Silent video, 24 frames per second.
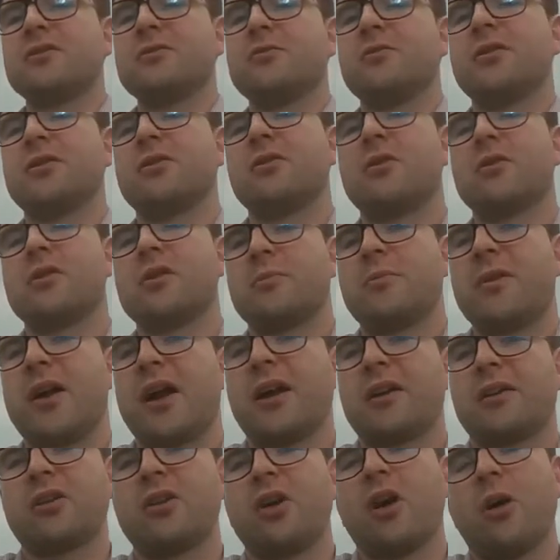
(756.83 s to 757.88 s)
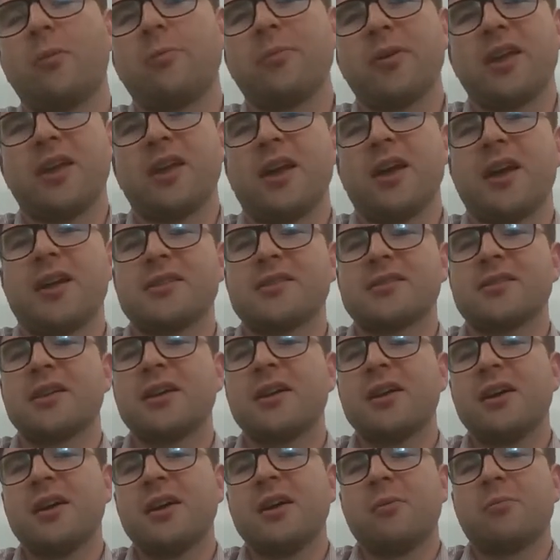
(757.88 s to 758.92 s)
we talk about copy as
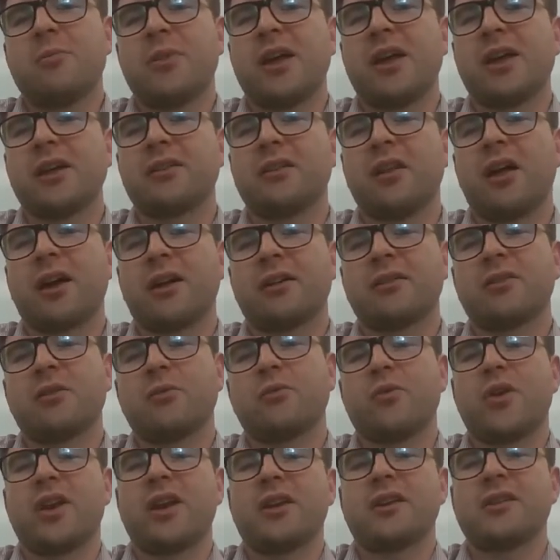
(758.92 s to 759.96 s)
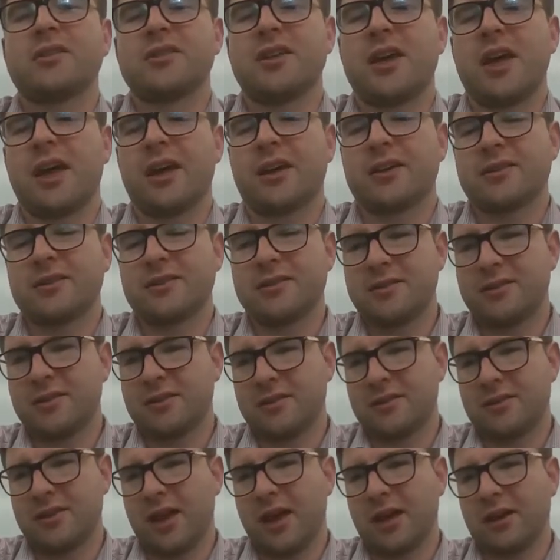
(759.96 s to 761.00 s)
being like the written text
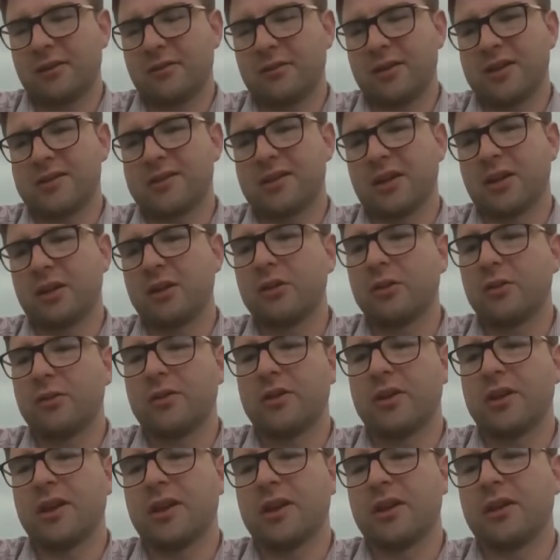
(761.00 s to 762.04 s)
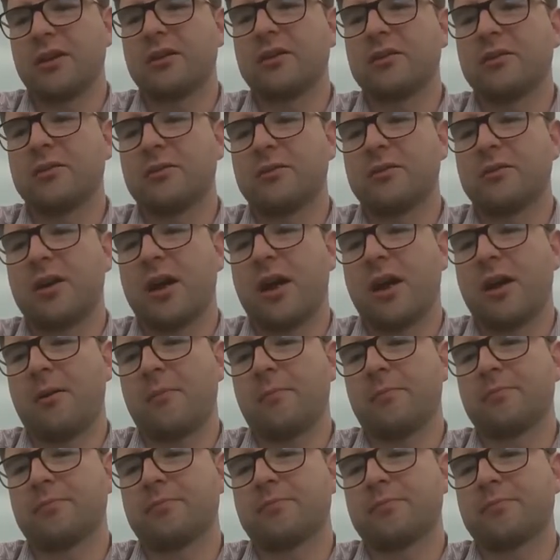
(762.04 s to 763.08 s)
that is included in
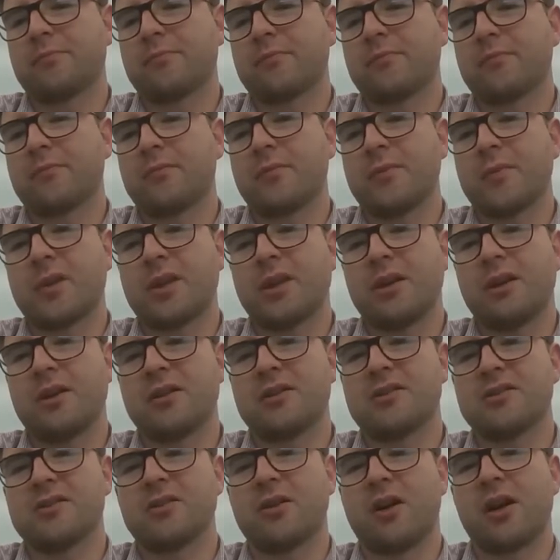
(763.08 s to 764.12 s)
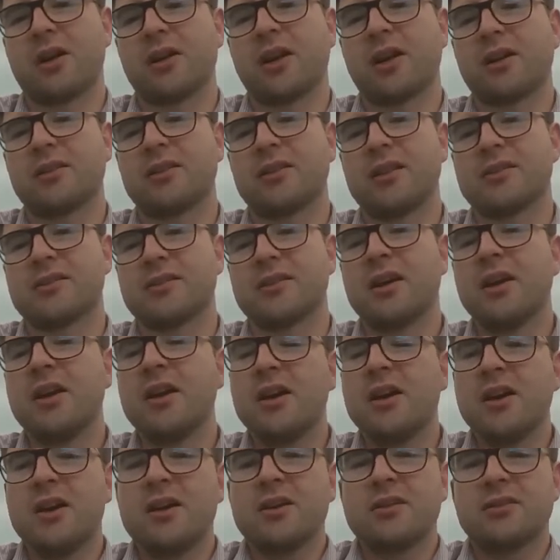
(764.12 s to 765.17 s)
a design like this.
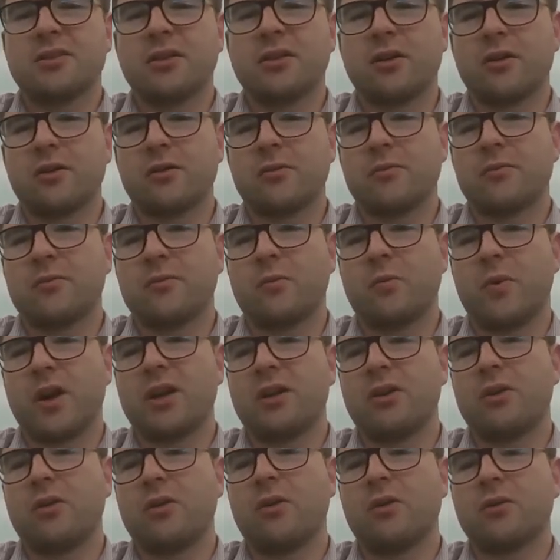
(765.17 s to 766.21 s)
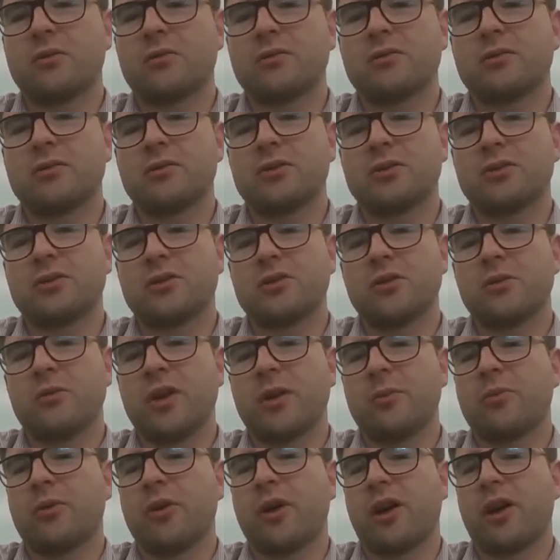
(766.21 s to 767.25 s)
So when you're
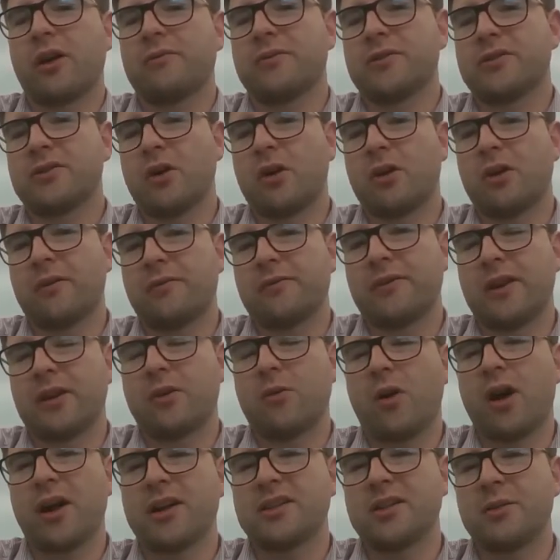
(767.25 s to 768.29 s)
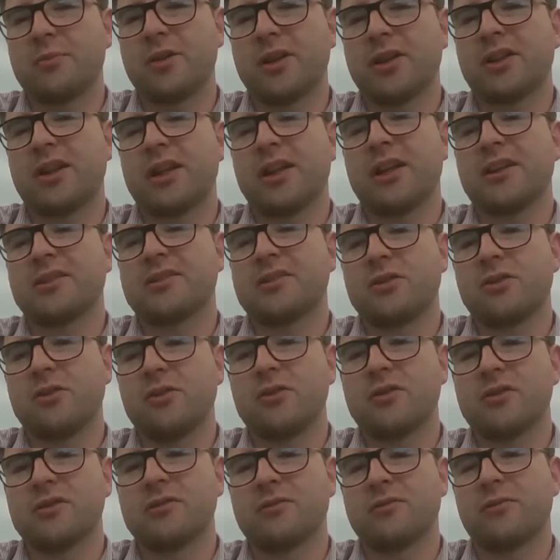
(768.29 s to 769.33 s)
doing product photography, quite typically it's
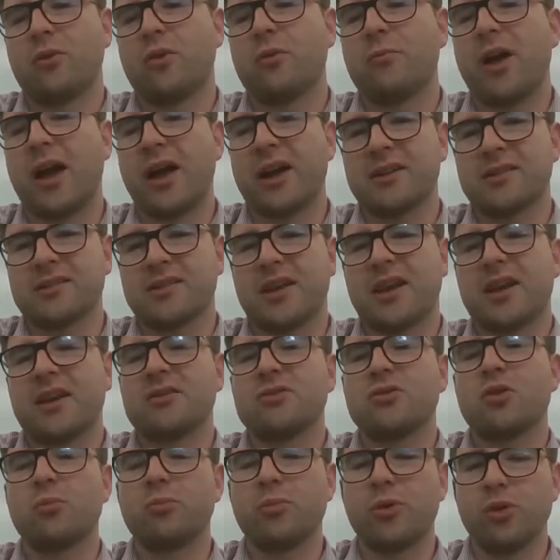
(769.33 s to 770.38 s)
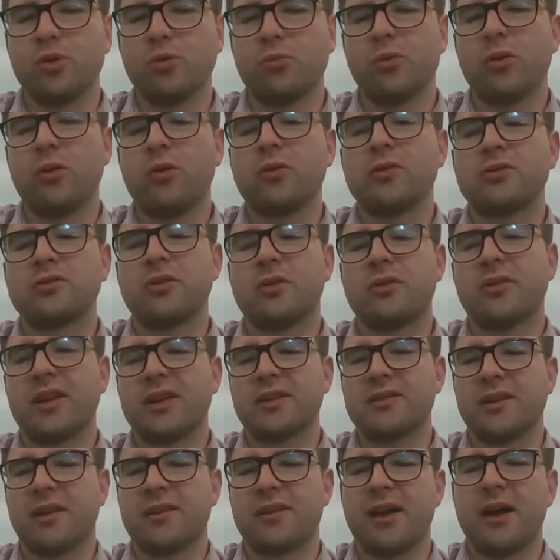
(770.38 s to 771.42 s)
used for magazines or billboards or
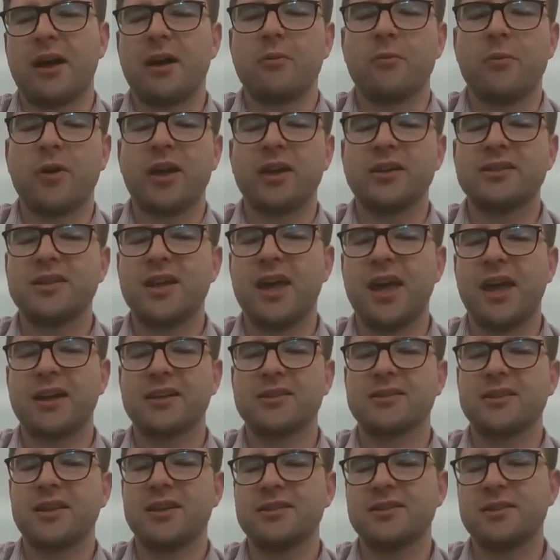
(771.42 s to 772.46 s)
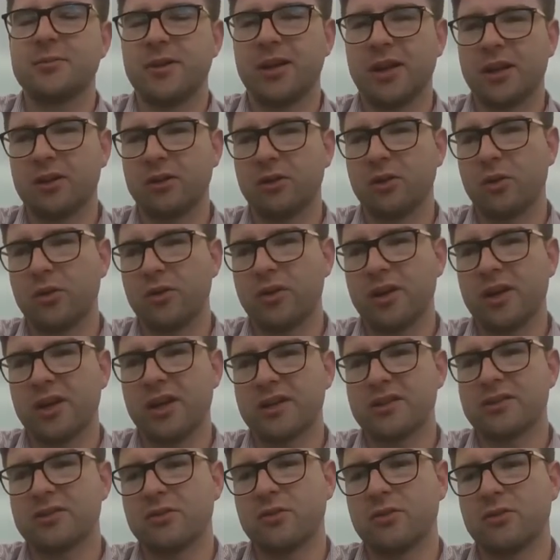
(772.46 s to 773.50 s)
things like that, where text needs to be included
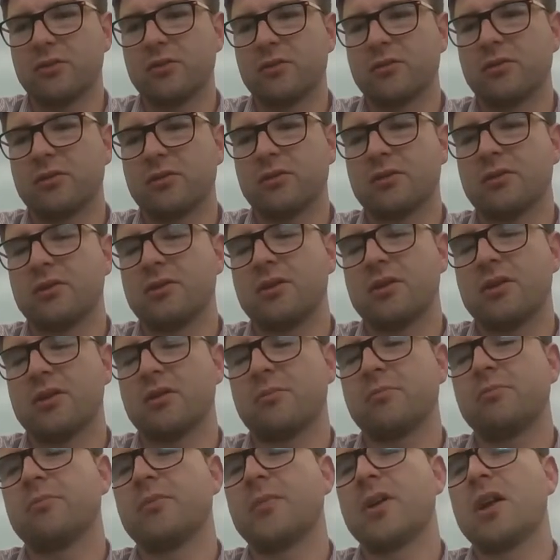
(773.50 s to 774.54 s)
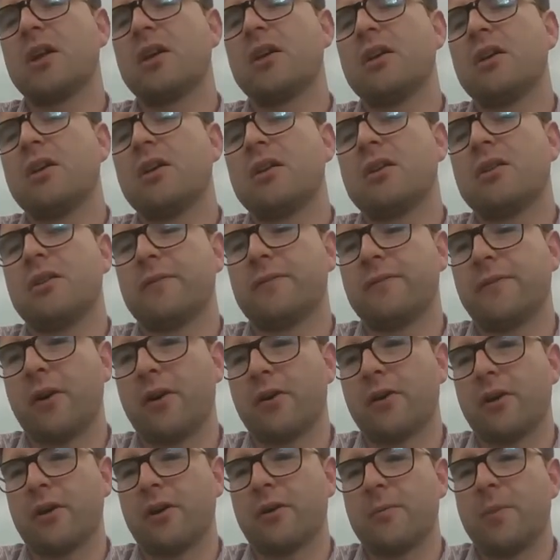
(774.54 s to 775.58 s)
into the
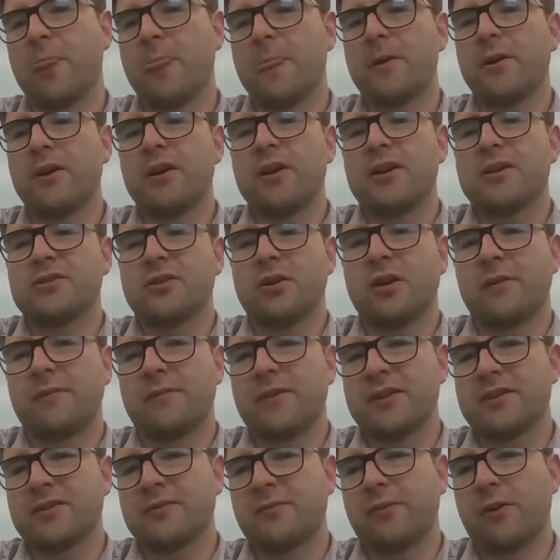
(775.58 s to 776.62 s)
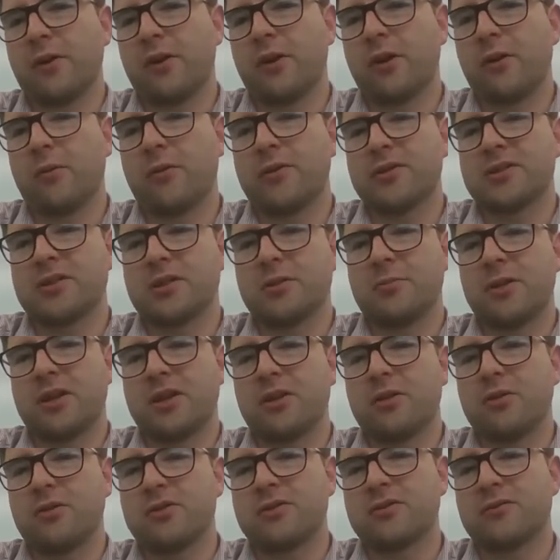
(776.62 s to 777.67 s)
photo. So if this photo was to be
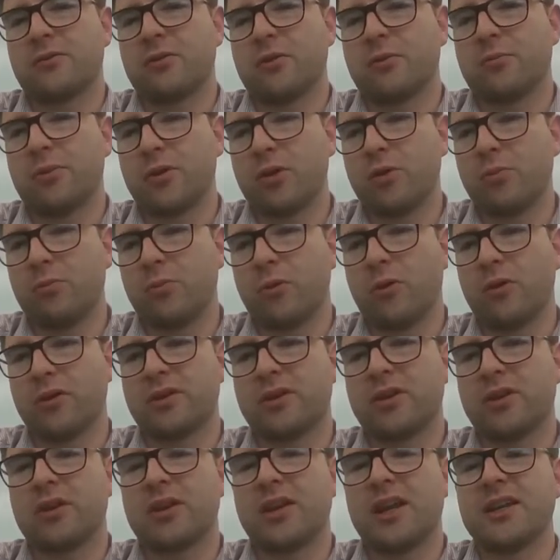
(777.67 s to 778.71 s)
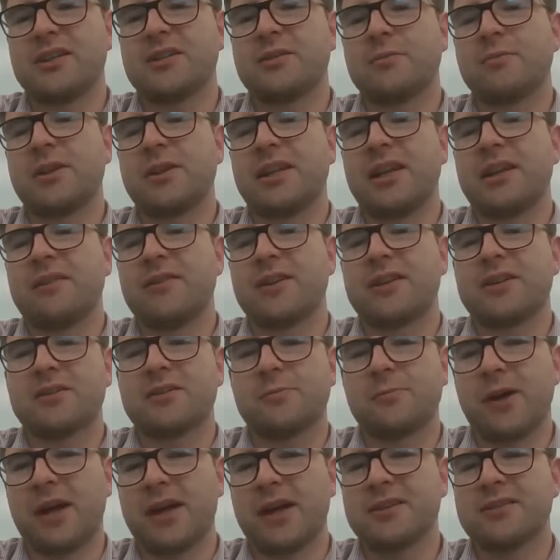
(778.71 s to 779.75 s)
used for a billboard, you'd need to be leaving
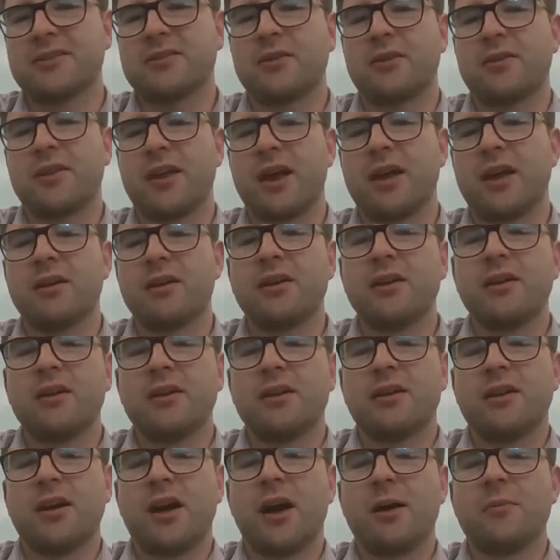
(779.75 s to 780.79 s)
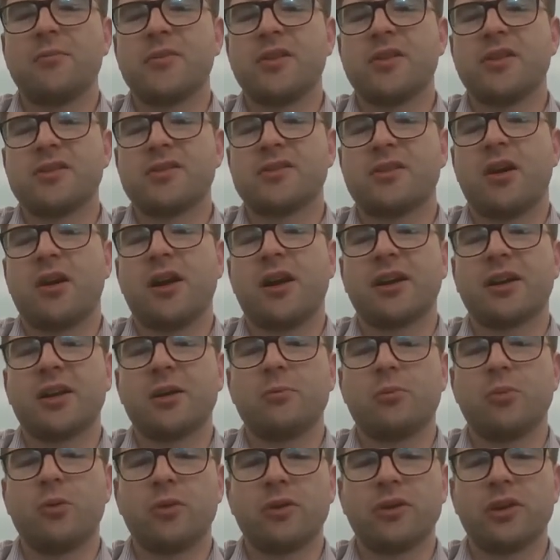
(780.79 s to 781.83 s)
space so that the designer
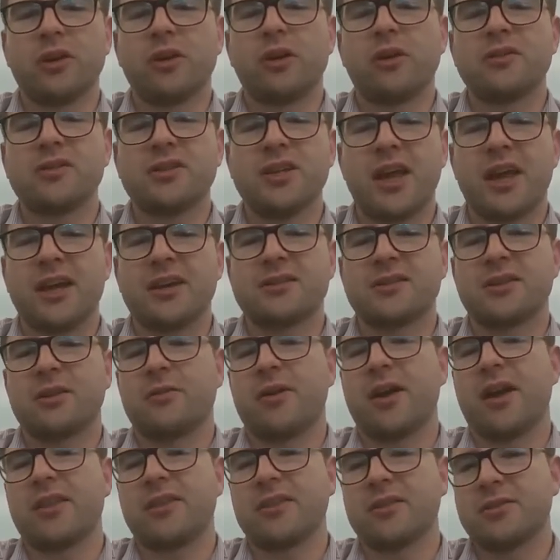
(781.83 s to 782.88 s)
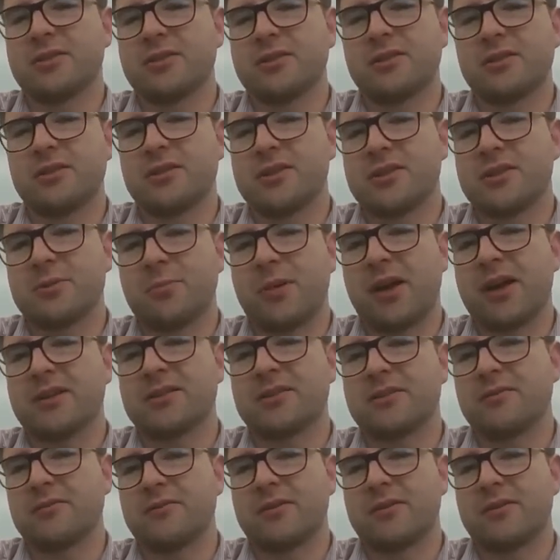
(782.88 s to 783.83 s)
can put text around the space of